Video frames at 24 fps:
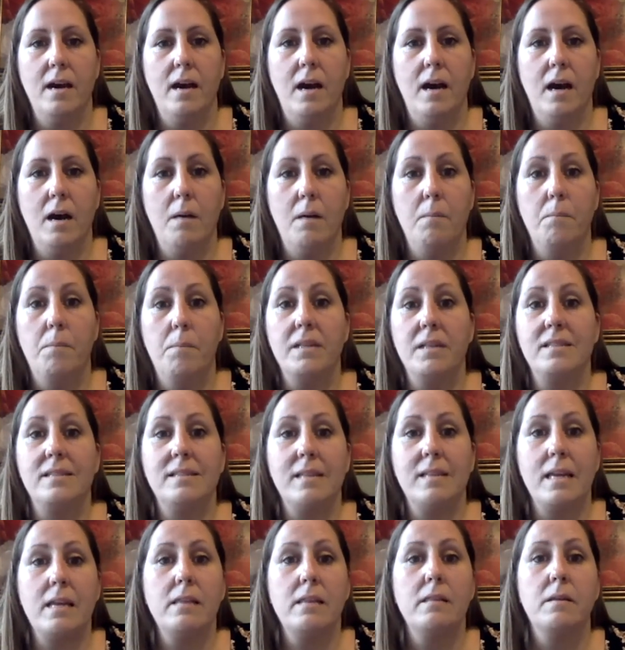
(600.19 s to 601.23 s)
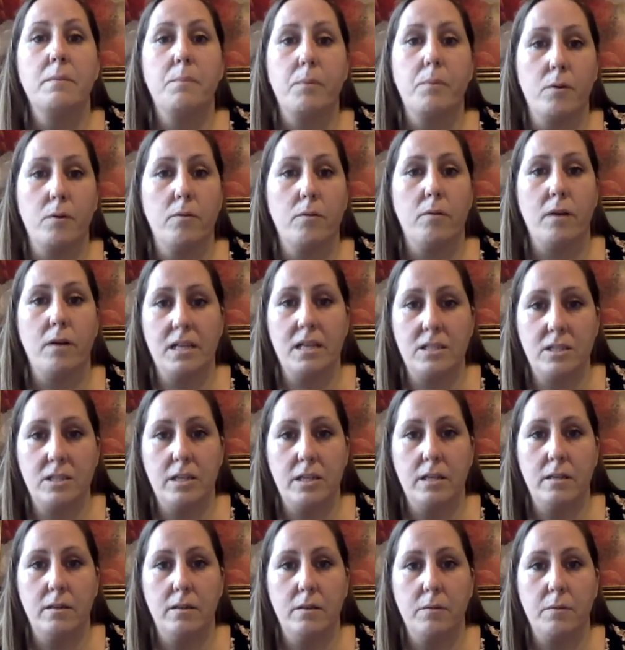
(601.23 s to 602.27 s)
um, but seeing the
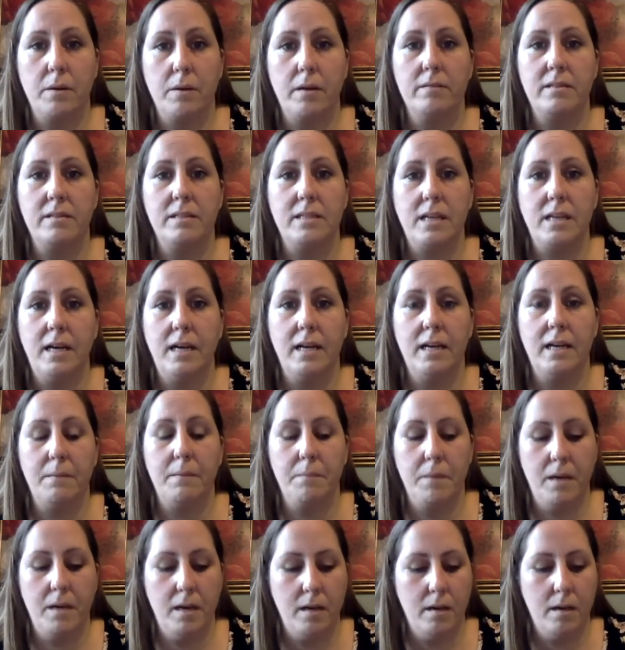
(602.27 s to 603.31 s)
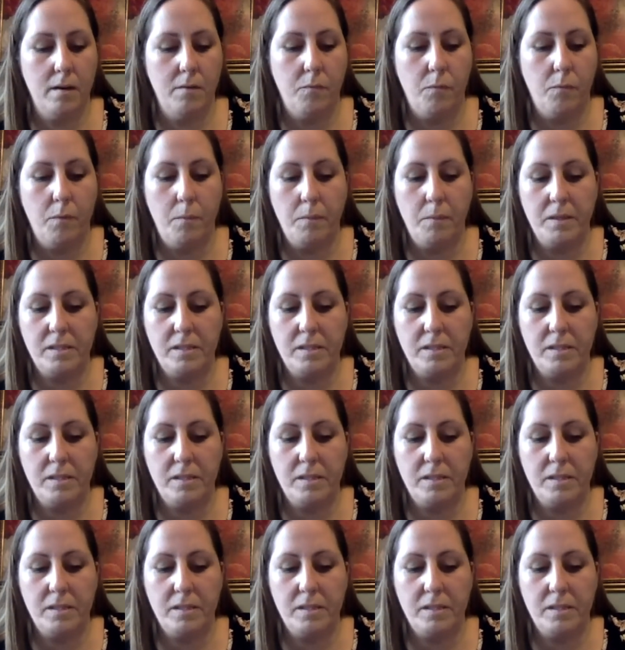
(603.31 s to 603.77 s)
progression throughout the time of when we